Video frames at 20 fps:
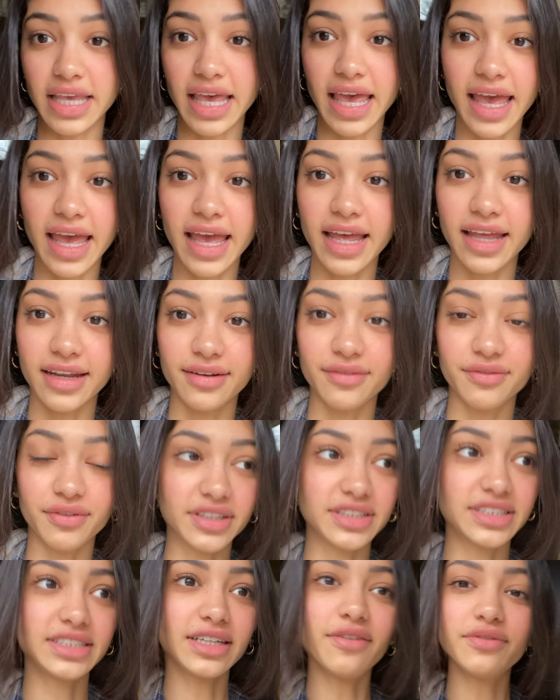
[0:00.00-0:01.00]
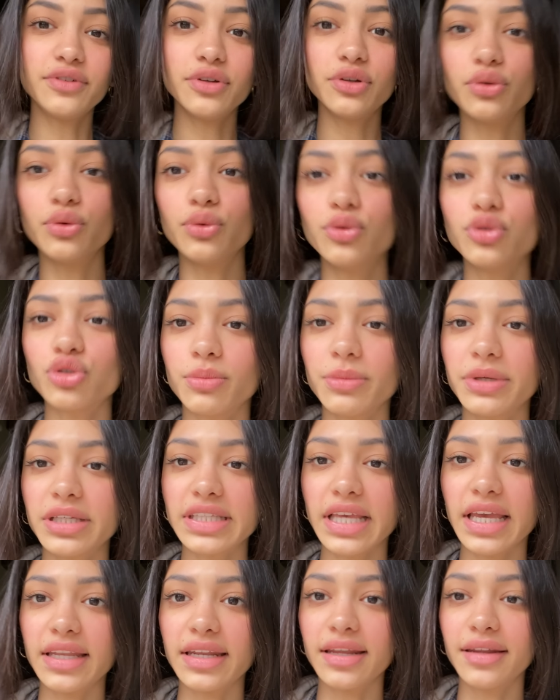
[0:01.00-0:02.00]
and fun stuff to do, so I'm
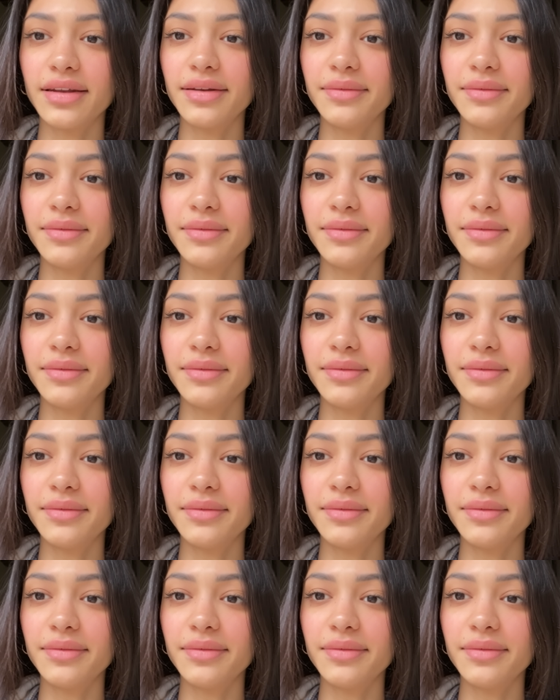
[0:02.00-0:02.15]
excited.